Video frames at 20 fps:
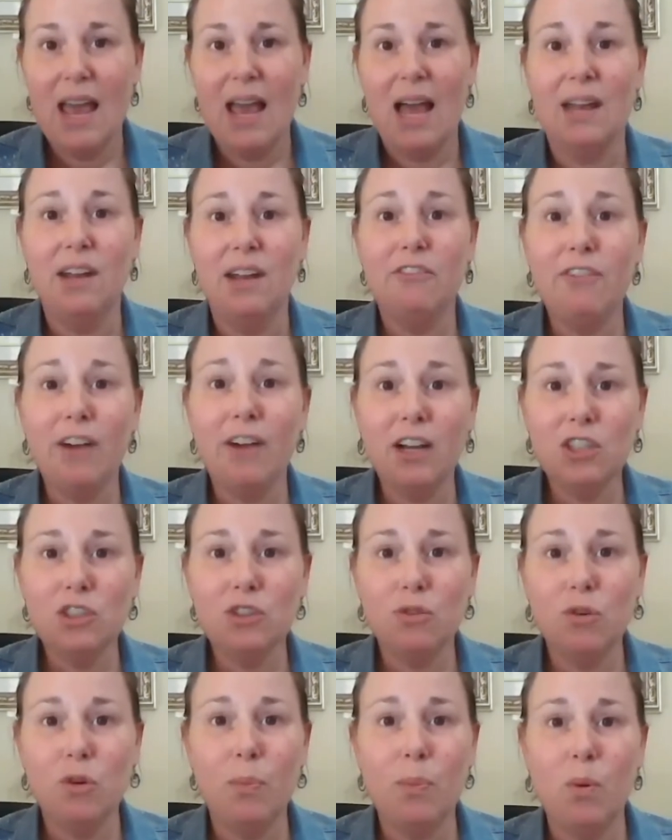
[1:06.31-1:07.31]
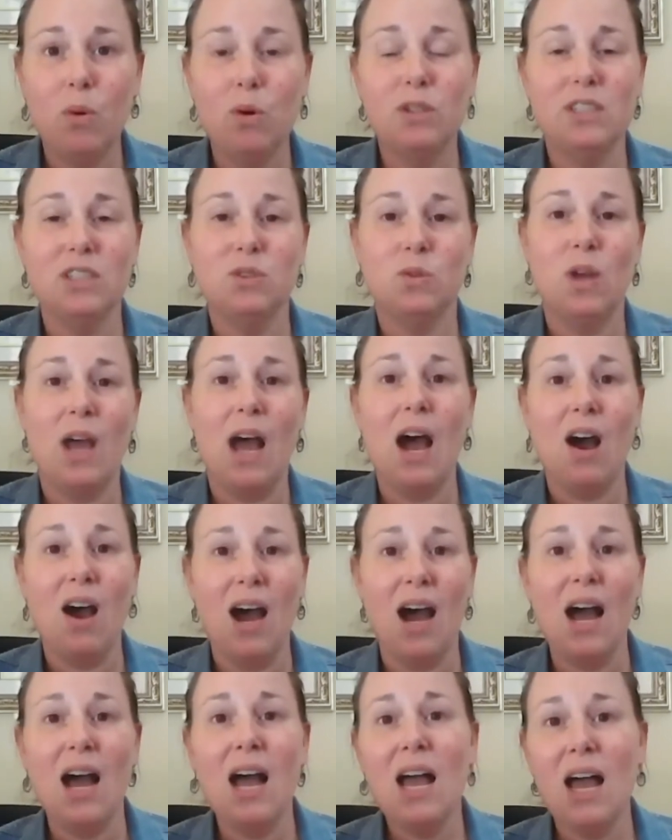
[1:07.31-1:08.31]
And a functional report, is how
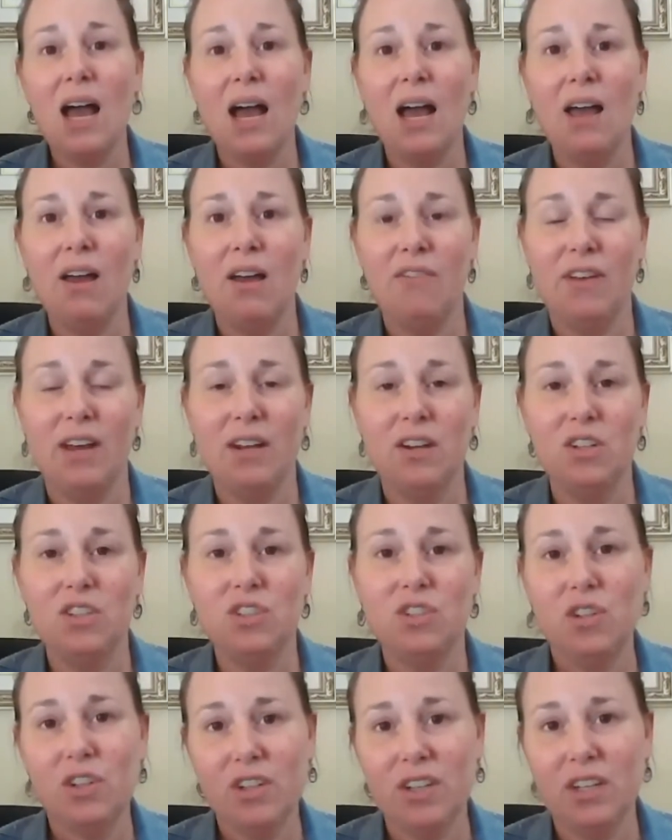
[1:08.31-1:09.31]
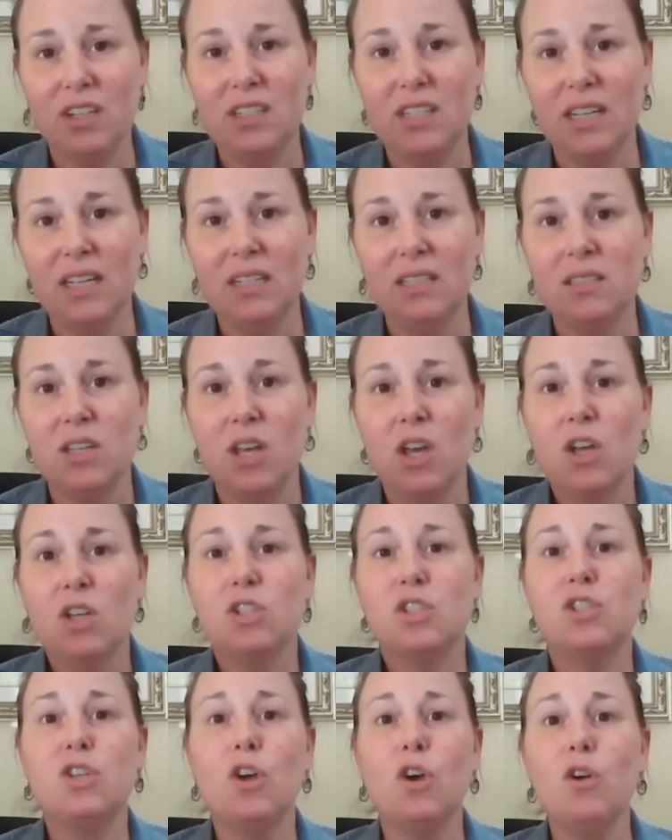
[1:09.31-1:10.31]
I have understood it, is
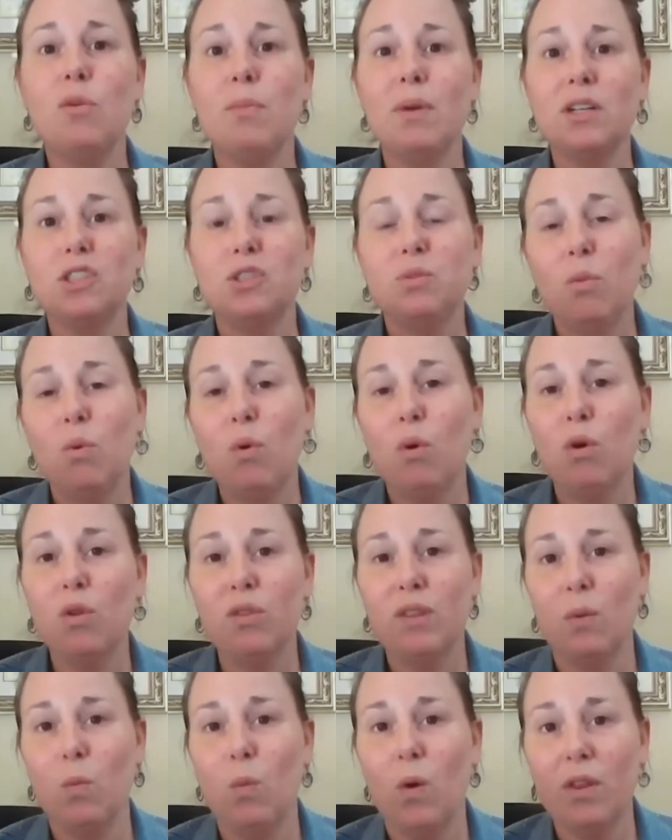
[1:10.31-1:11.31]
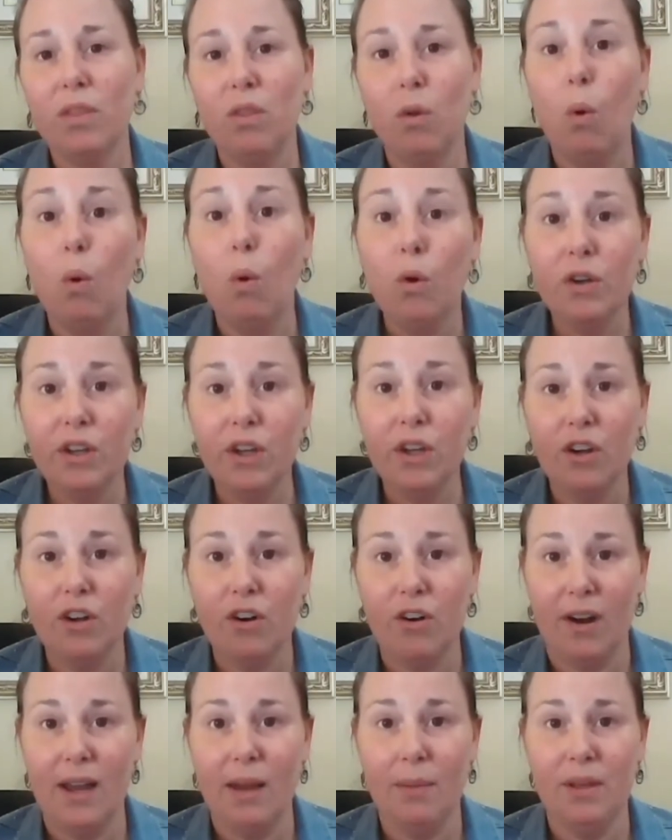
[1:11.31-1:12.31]
so much more than what the
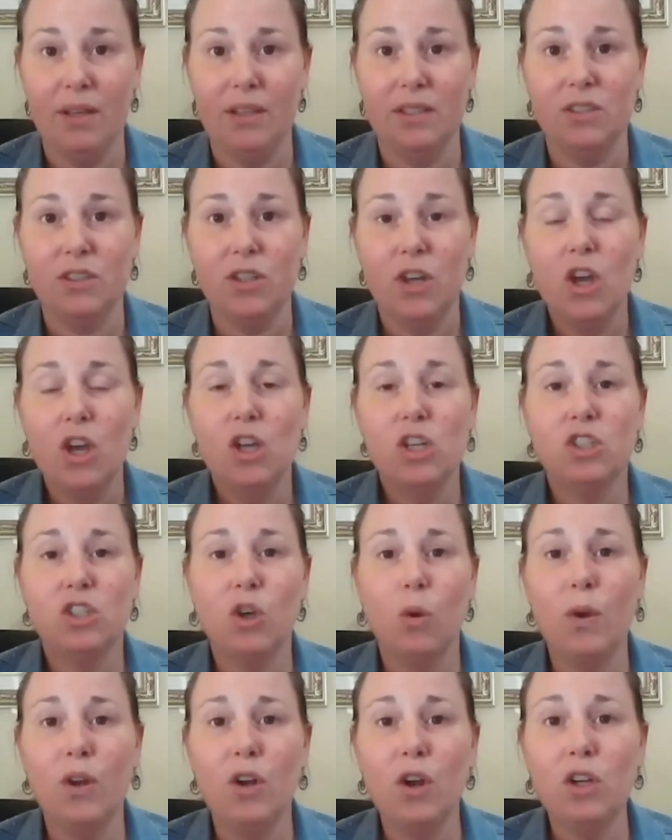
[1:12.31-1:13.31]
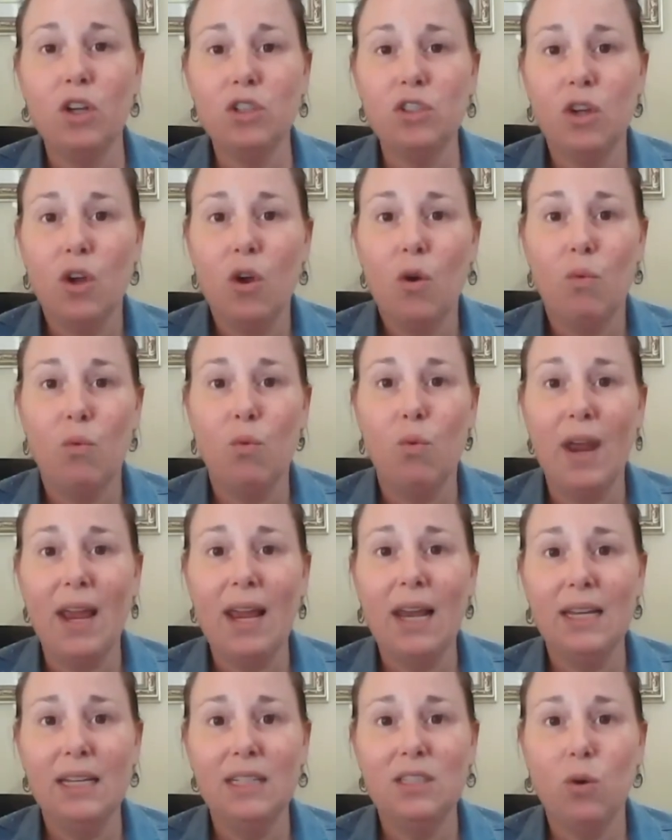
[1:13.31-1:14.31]
audiogram is. So we don't
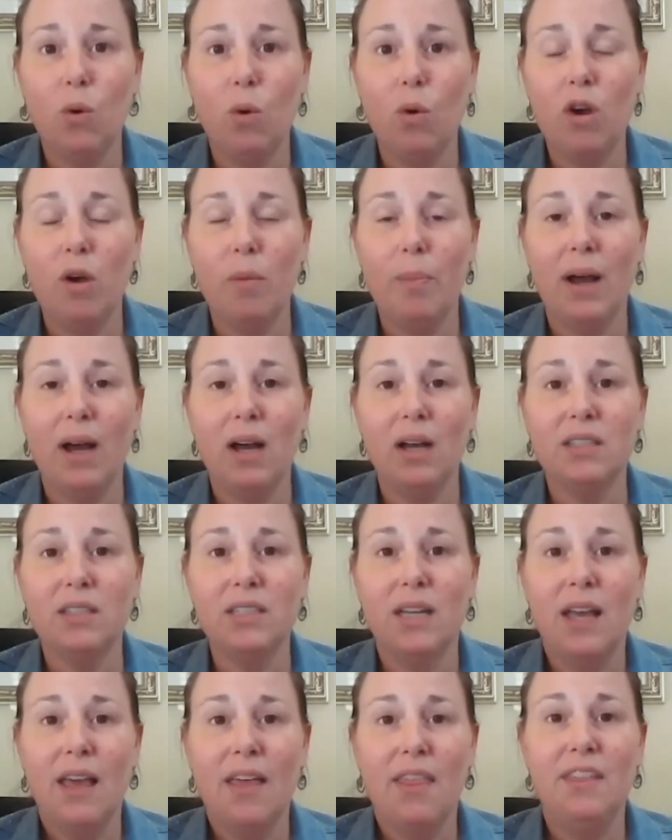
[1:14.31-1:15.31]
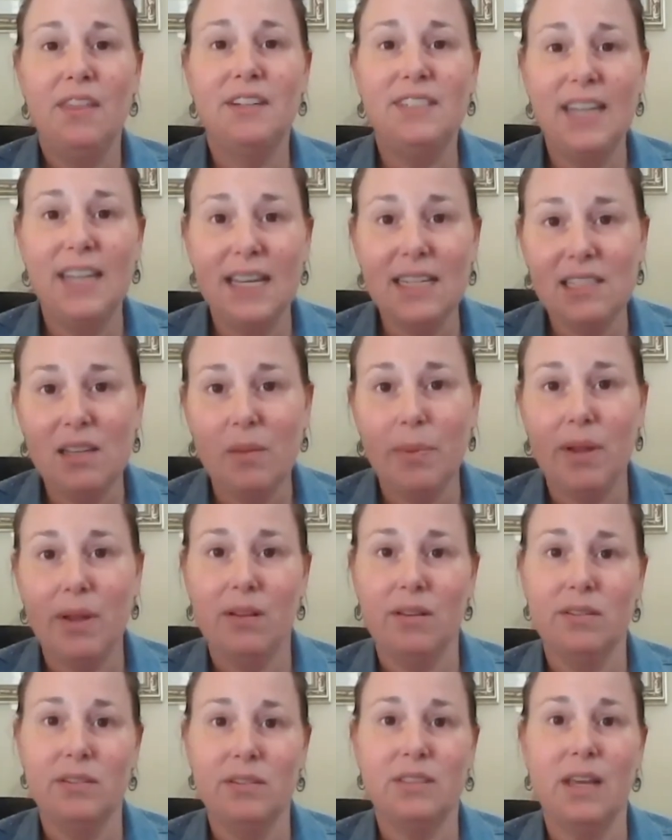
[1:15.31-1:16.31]
really talk about the
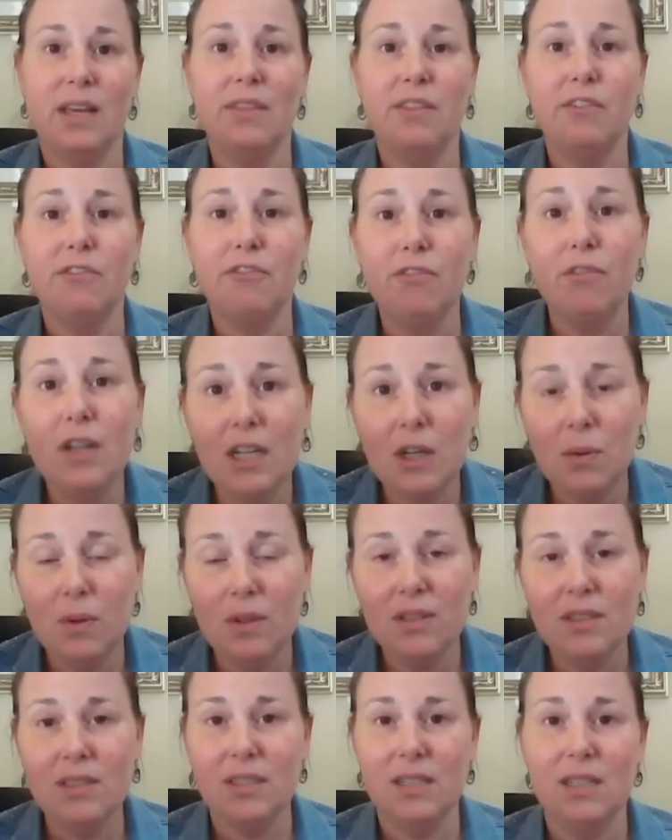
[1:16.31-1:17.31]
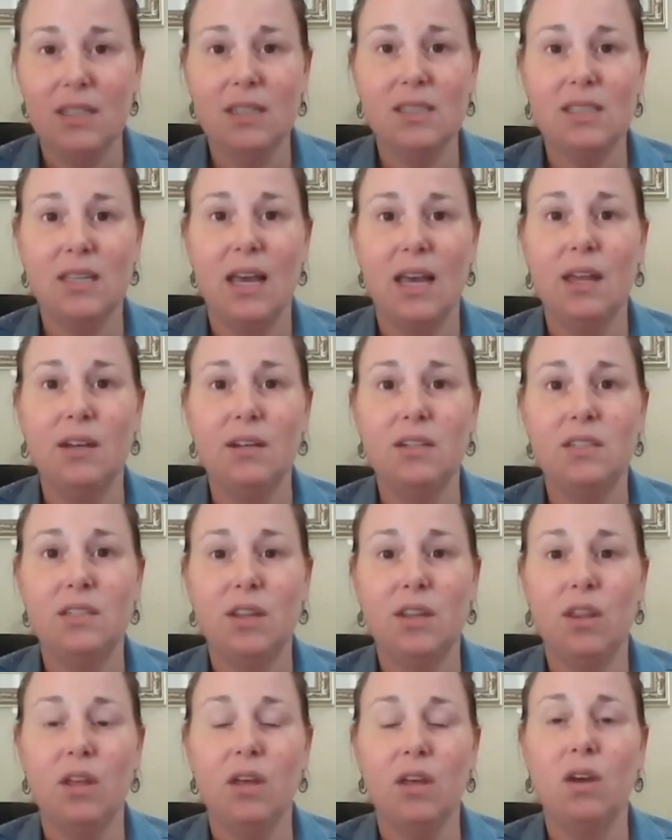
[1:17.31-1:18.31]
decibels and the frequencies and
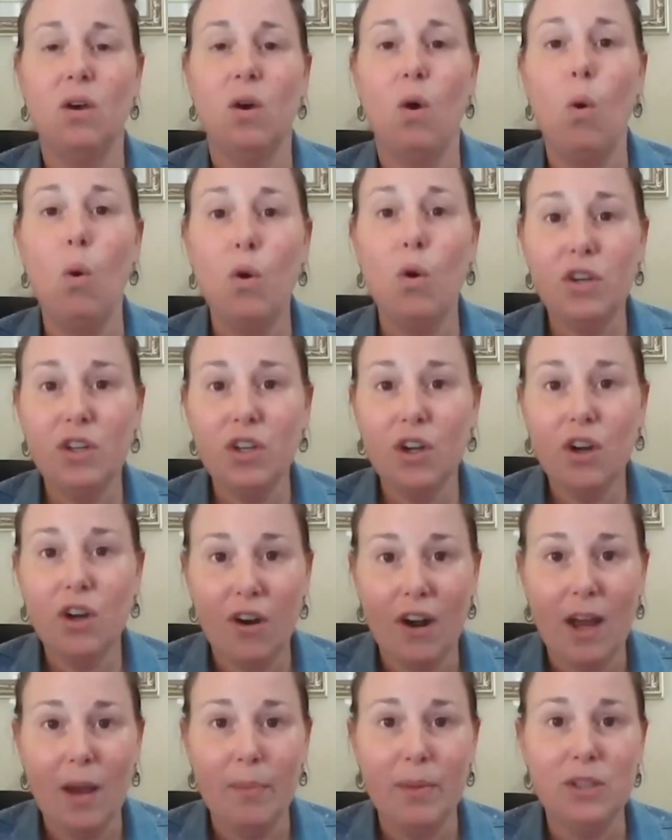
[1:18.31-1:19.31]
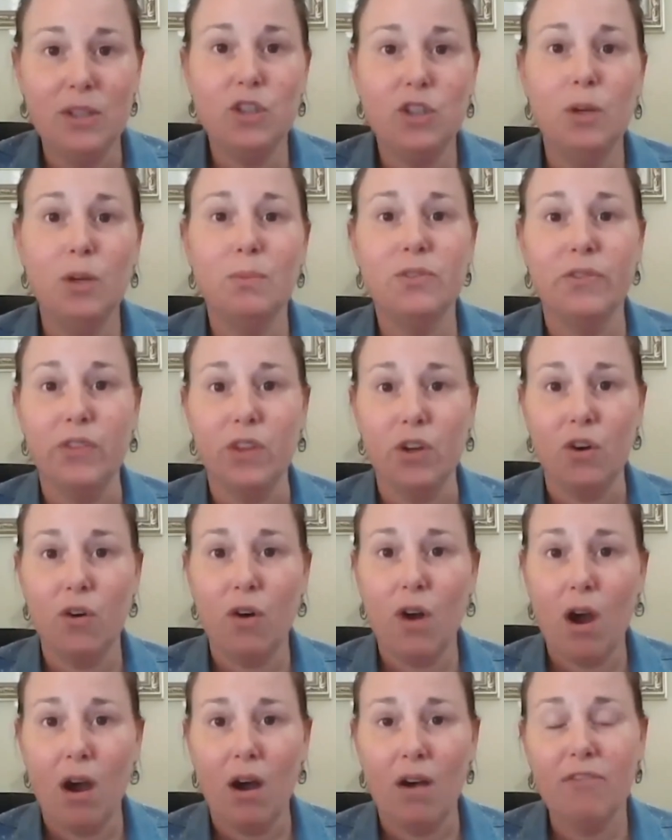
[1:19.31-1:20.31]
the audiogram in terms of the
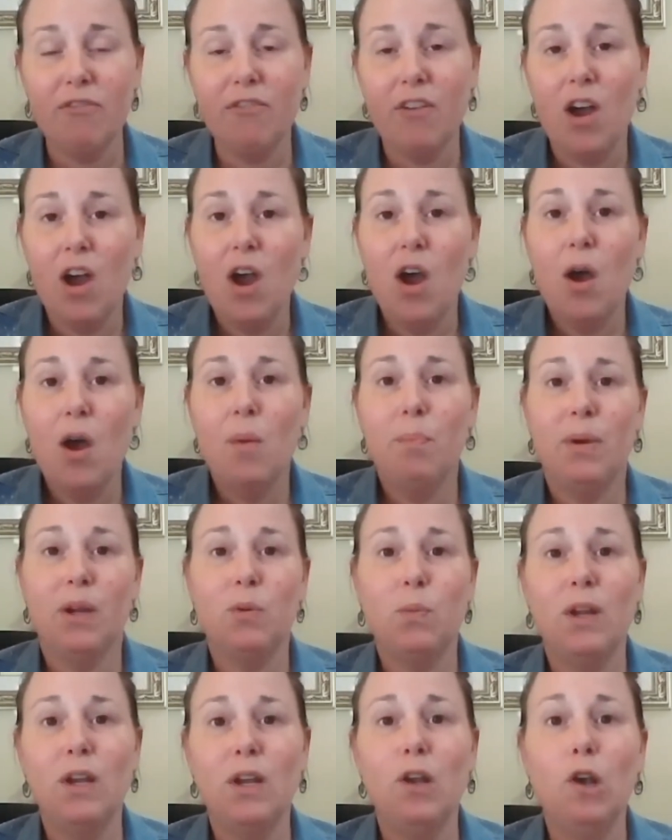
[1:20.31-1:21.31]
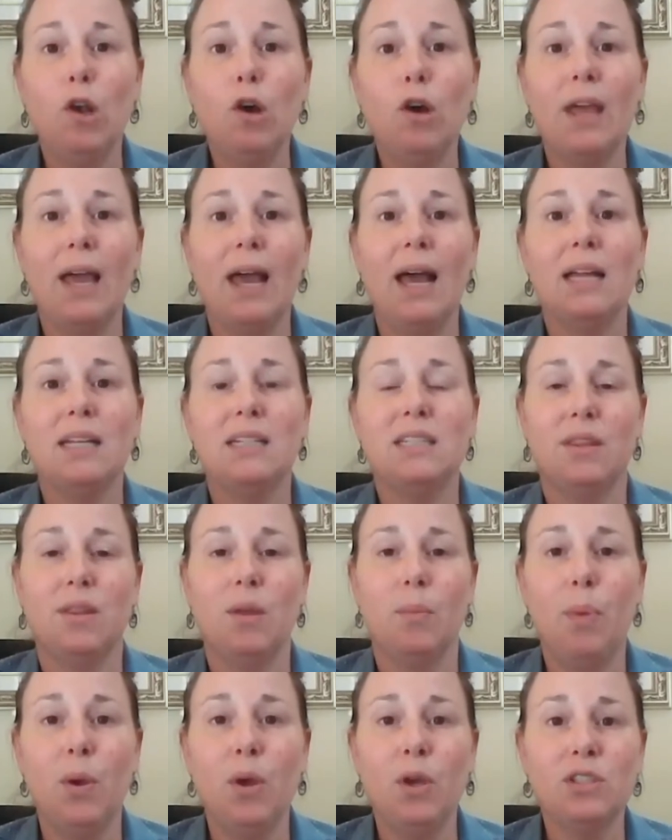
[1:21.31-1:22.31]
graph, but we look at
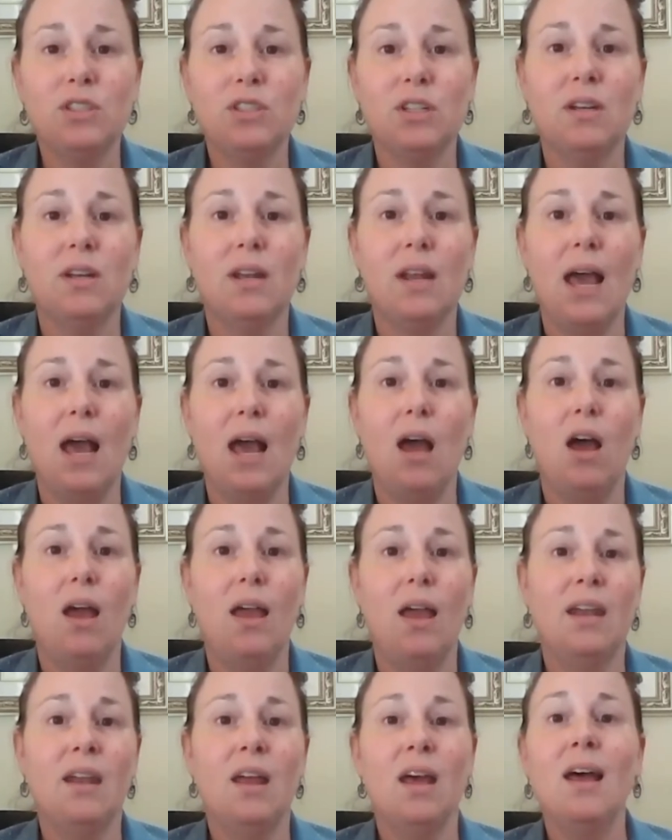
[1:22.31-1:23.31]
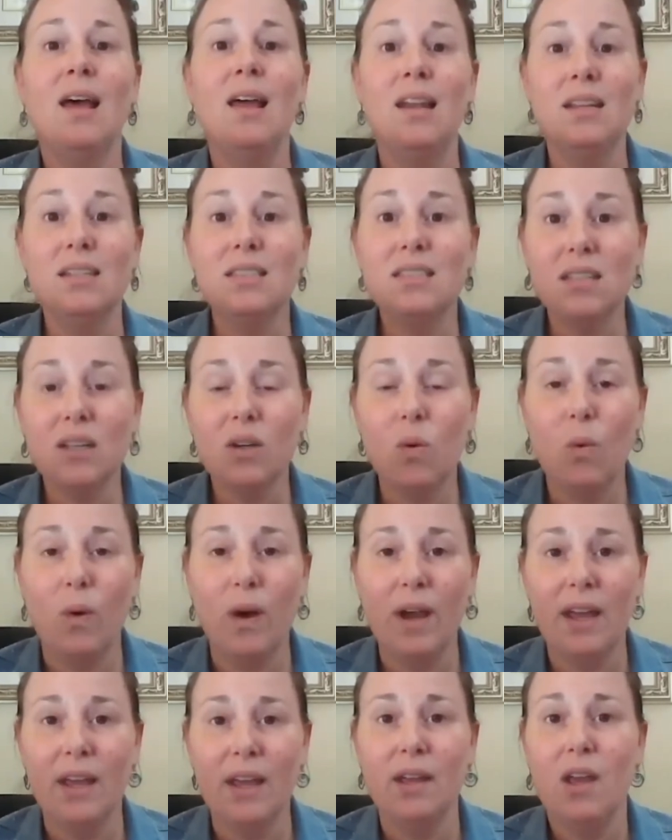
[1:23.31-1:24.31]
the person in a holistic
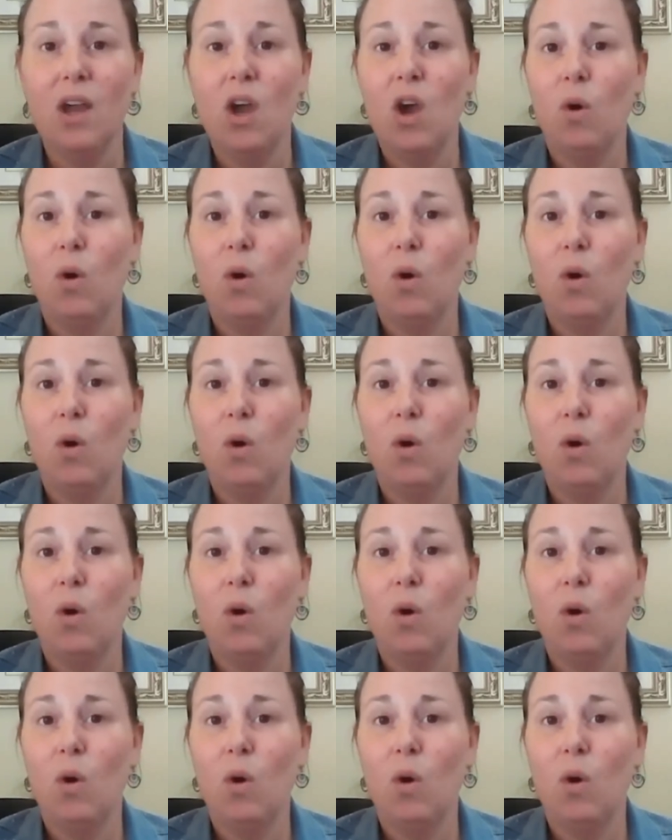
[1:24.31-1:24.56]
way.